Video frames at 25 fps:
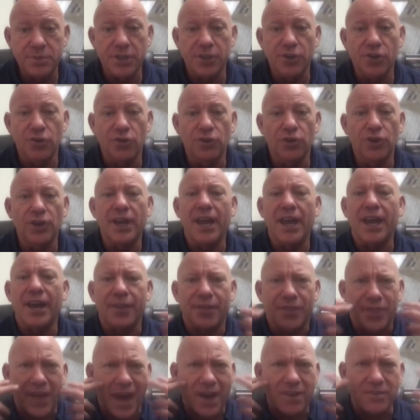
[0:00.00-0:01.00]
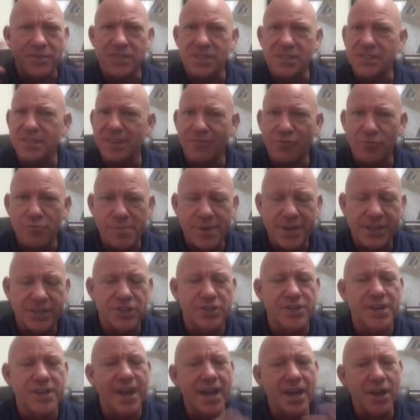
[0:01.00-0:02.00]
And you're looking at thousands of them each
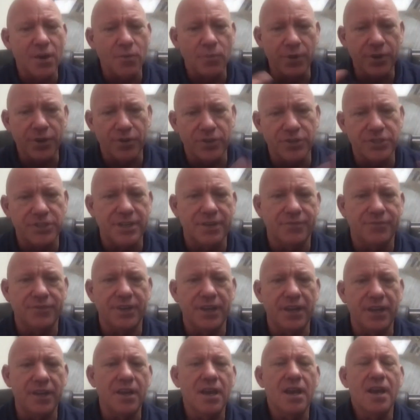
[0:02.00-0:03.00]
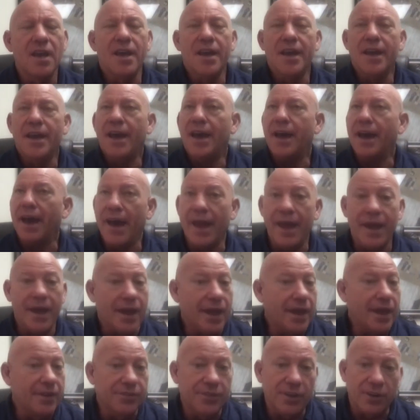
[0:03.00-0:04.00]
day when you're sifting,
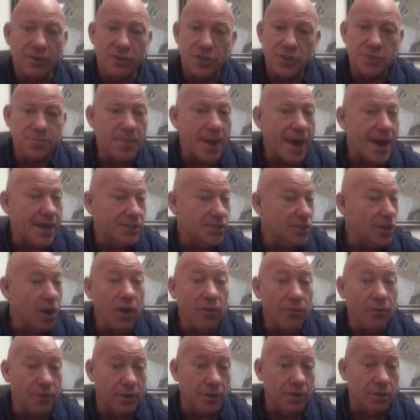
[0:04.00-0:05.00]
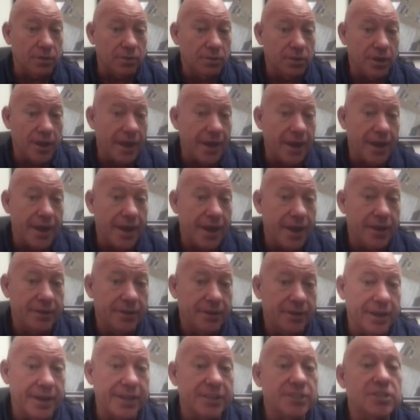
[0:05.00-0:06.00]
and they're just passed over.
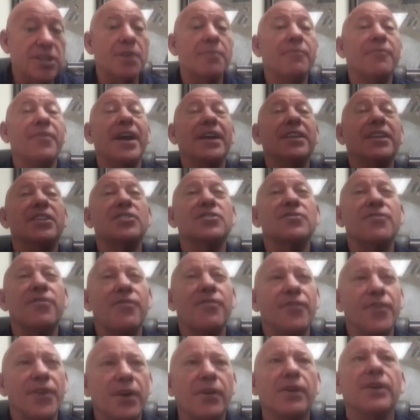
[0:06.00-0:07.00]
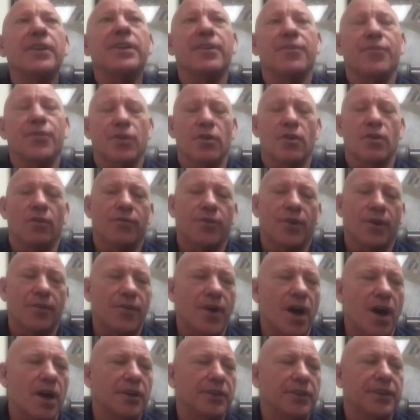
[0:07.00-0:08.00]
And in fact, it's very difficult for a
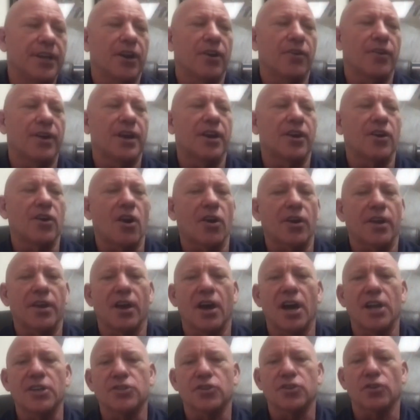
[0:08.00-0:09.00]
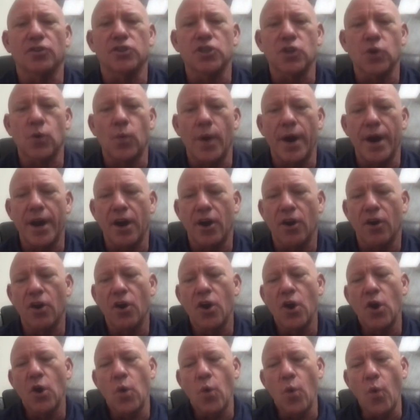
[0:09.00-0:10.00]
volunteer in an archaeological square
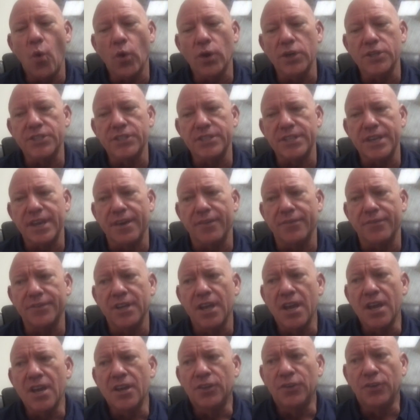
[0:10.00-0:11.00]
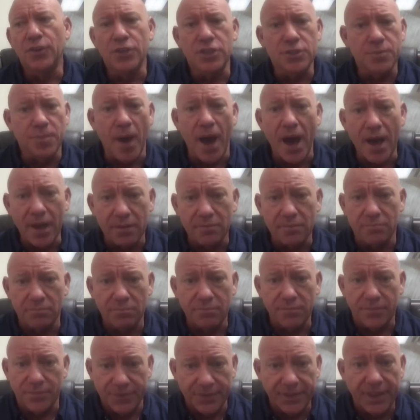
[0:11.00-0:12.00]
or sift to spot
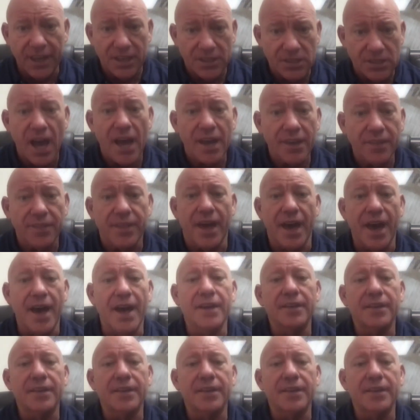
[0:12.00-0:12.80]
things like that.